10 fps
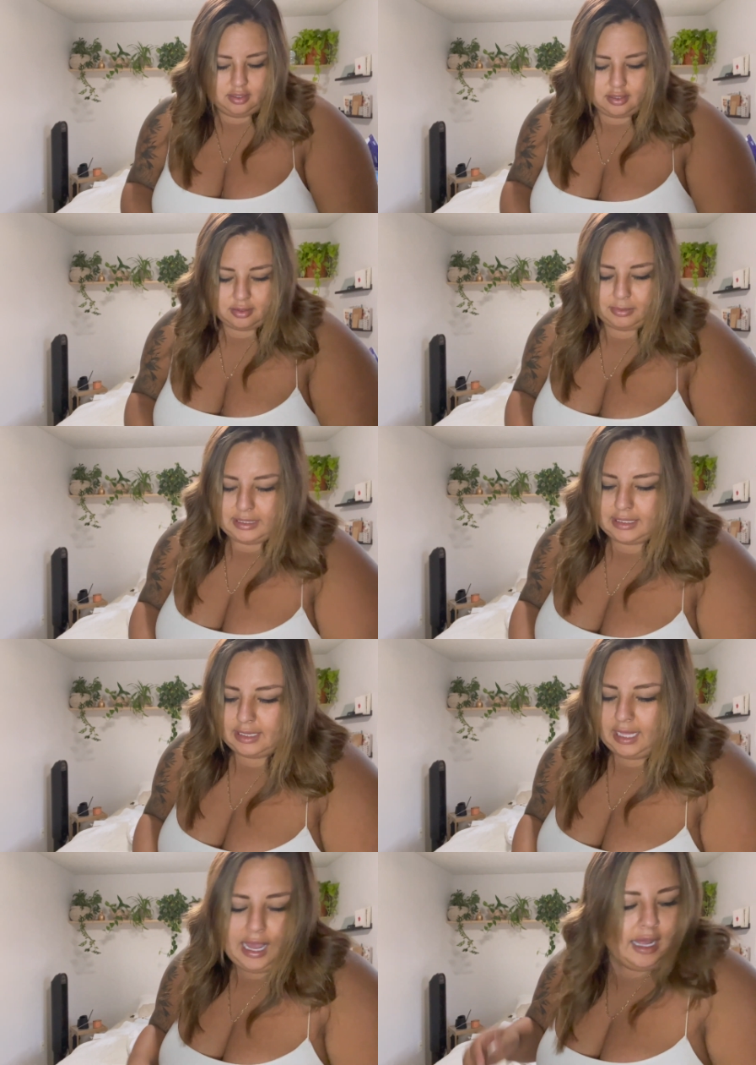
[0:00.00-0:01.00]
so we
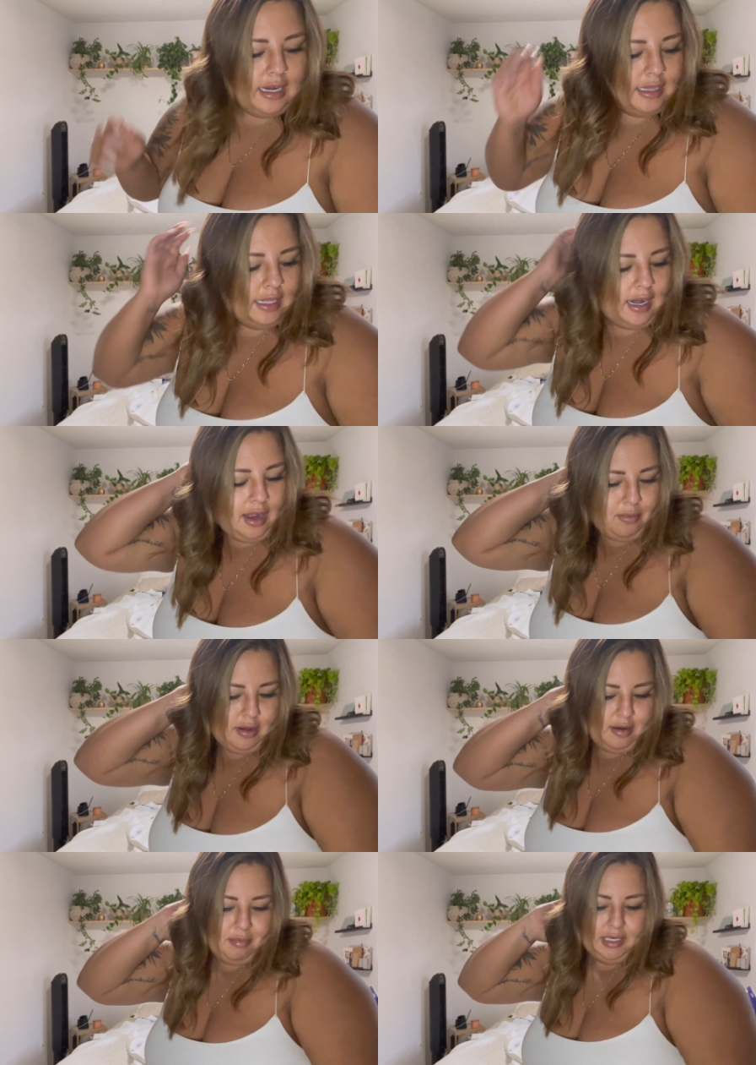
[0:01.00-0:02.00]
did that, and then I
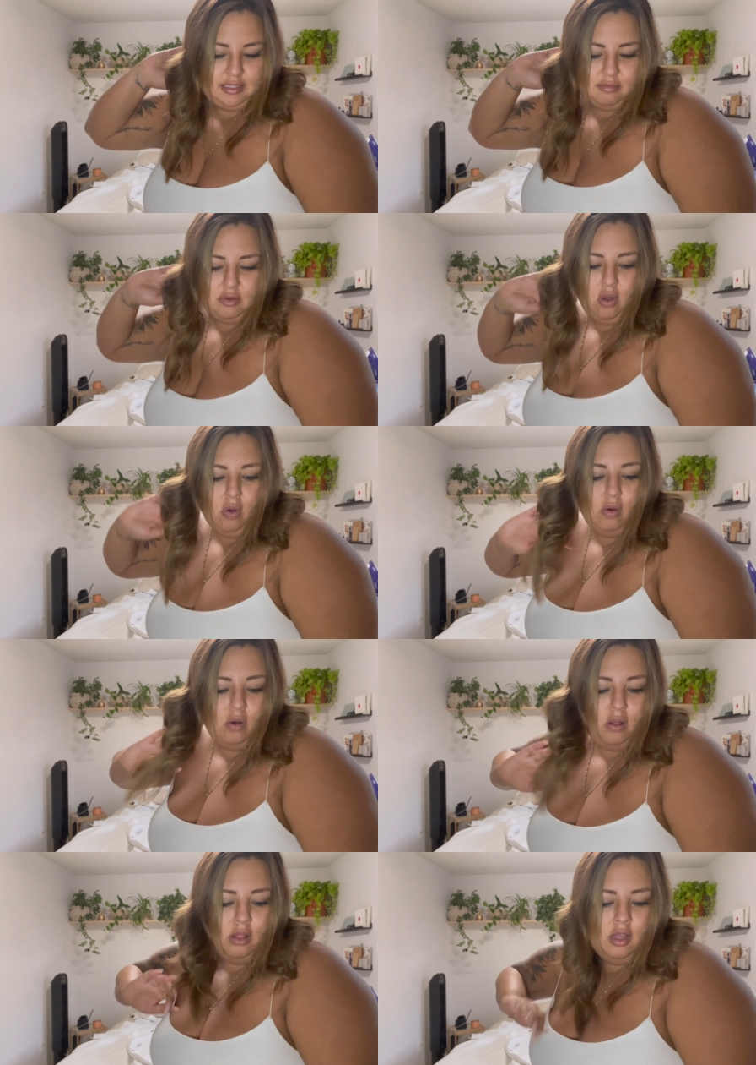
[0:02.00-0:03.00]
went and picked up
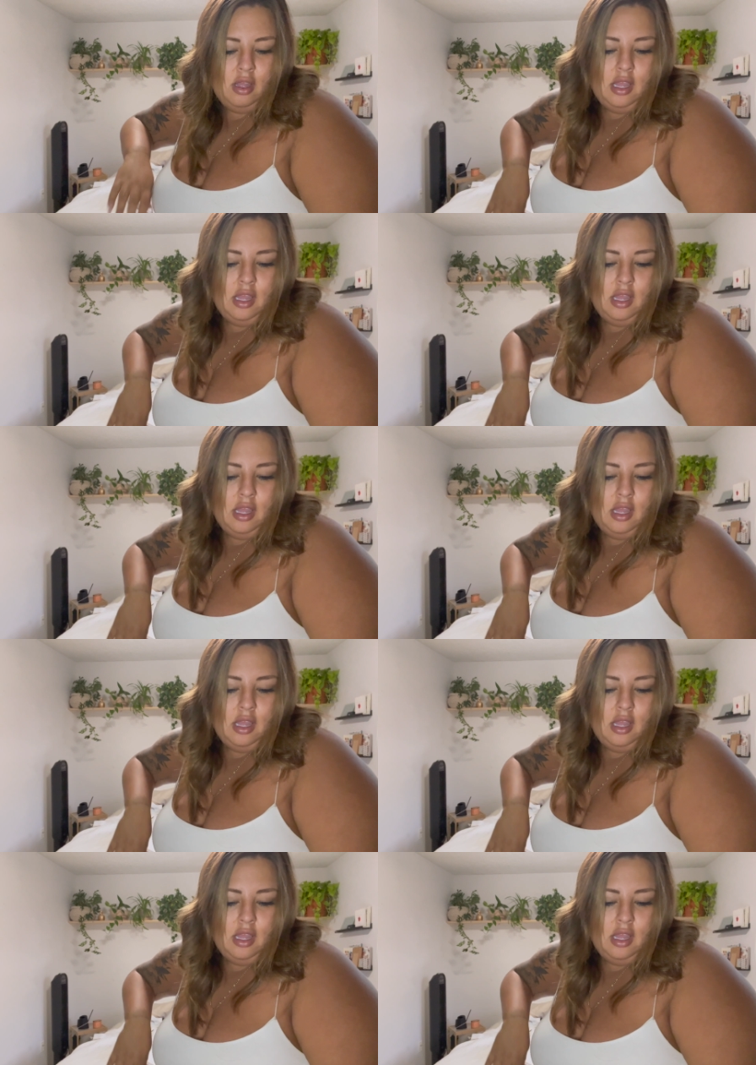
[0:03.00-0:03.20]
Cole